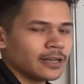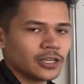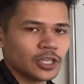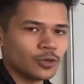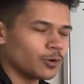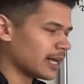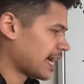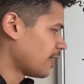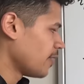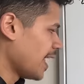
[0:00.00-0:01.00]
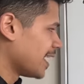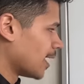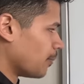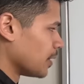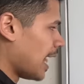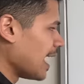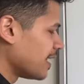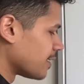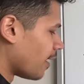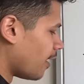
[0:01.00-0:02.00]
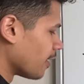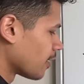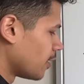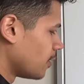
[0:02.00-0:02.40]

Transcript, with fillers: you will have a compliant dog,